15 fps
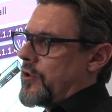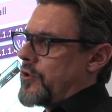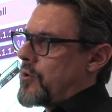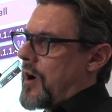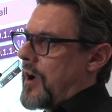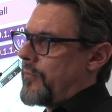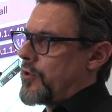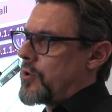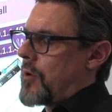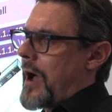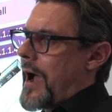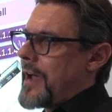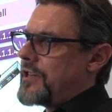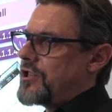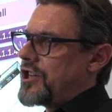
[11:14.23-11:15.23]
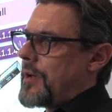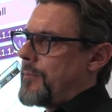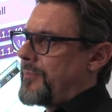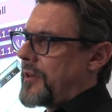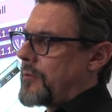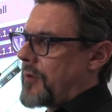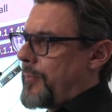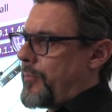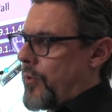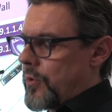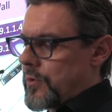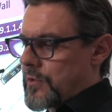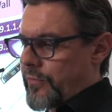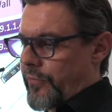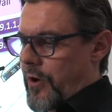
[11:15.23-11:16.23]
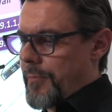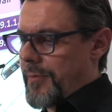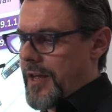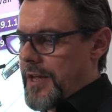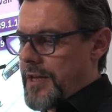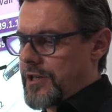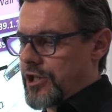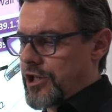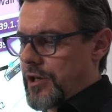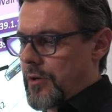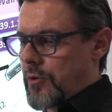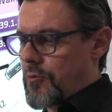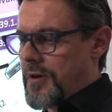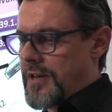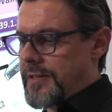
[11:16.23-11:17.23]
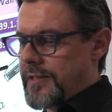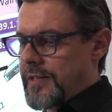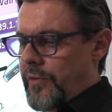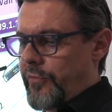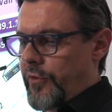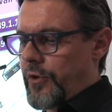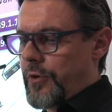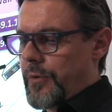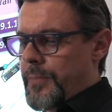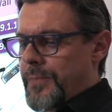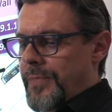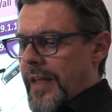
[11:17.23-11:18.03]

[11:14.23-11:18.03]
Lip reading: you have your IGMP reports from each receiver